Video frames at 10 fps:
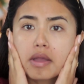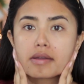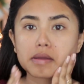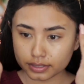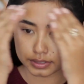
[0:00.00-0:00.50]

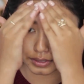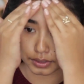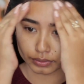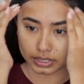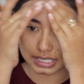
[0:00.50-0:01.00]

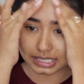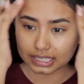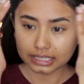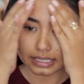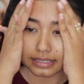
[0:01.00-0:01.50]
So the
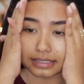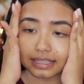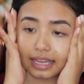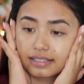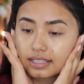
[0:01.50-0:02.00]
skin is
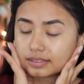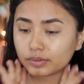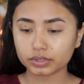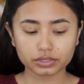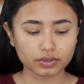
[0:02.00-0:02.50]
nice and
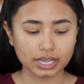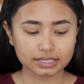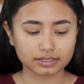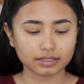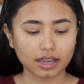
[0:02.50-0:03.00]

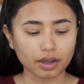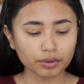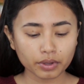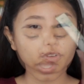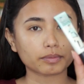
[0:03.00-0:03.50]
moisturized
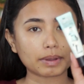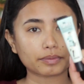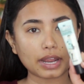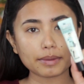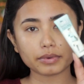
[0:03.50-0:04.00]
now. For my
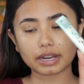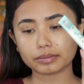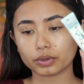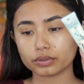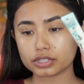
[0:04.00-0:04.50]
primer,
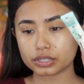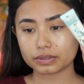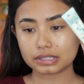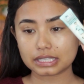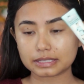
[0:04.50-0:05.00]
I'm going to
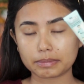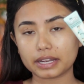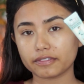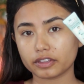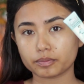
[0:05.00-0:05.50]
use this
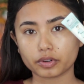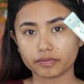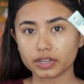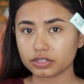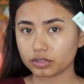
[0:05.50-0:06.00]
Benefit
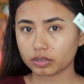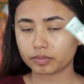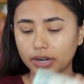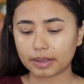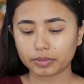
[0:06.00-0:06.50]
Professional
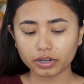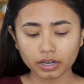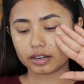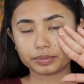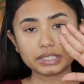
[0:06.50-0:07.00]
Primer,
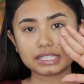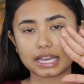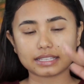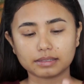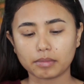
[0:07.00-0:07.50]
a pea
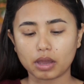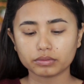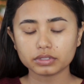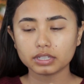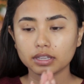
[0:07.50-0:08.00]
size
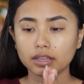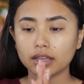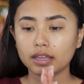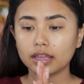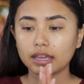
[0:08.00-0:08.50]
amount.
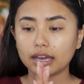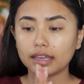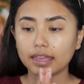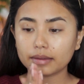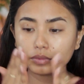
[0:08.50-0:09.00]

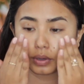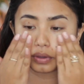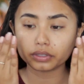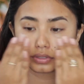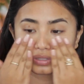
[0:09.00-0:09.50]
I am
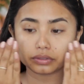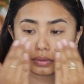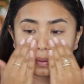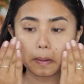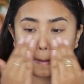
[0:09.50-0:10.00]
going
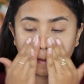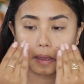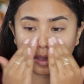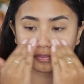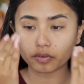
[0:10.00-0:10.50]
to
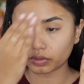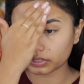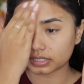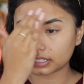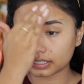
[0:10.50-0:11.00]

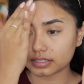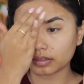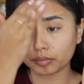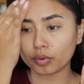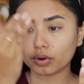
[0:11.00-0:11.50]
focus this
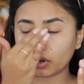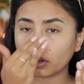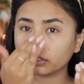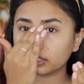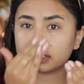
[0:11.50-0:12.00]
more
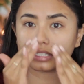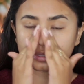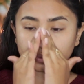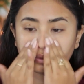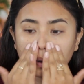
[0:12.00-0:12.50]
on the
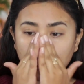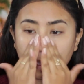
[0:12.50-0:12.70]
T-zone